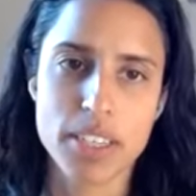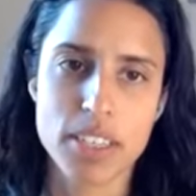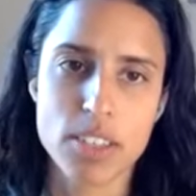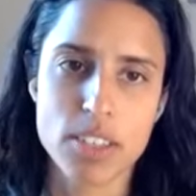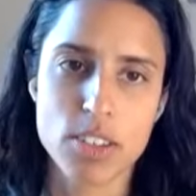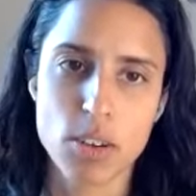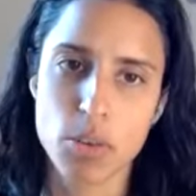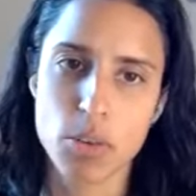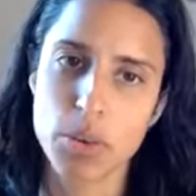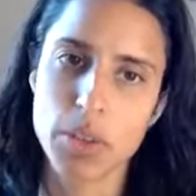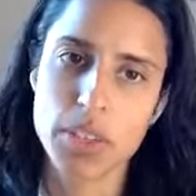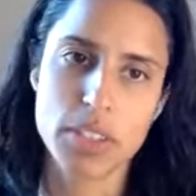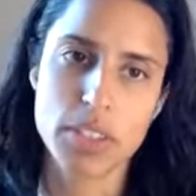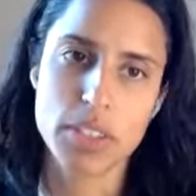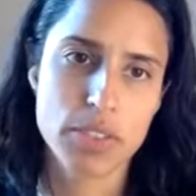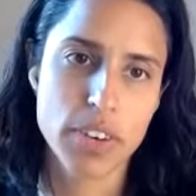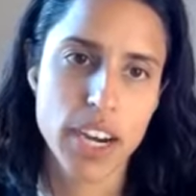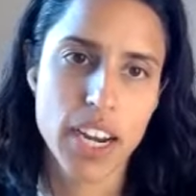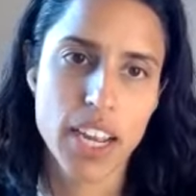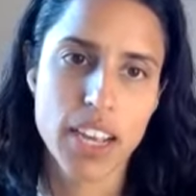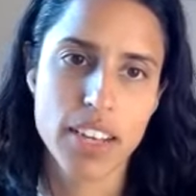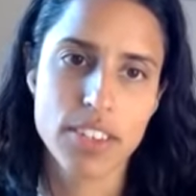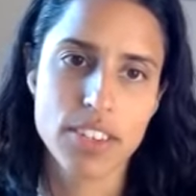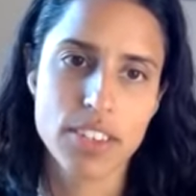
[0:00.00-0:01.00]
because it's always the
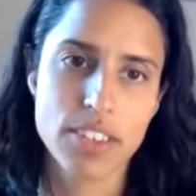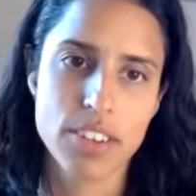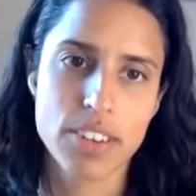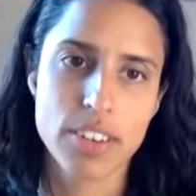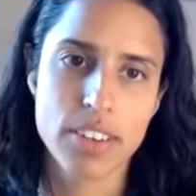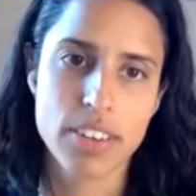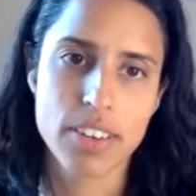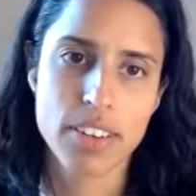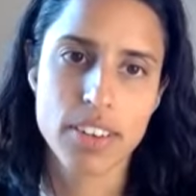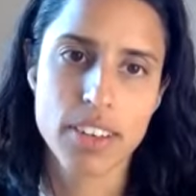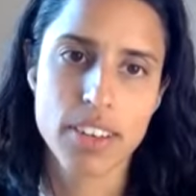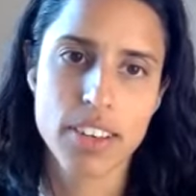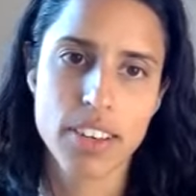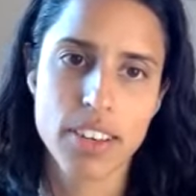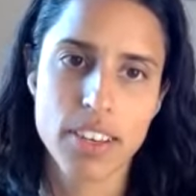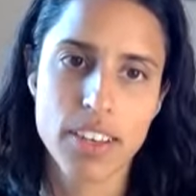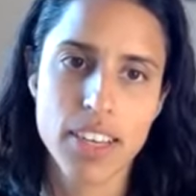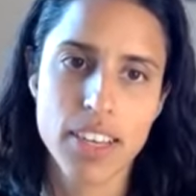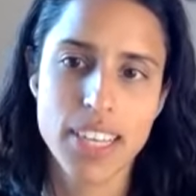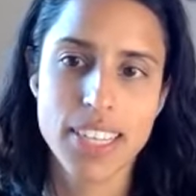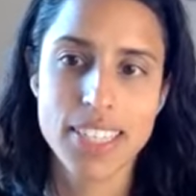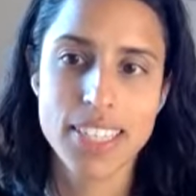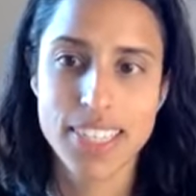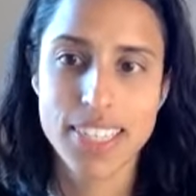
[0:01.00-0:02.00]
right answer.
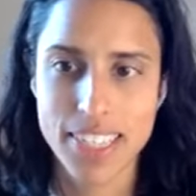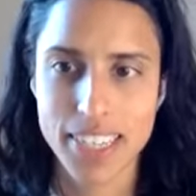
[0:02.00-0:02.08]
It's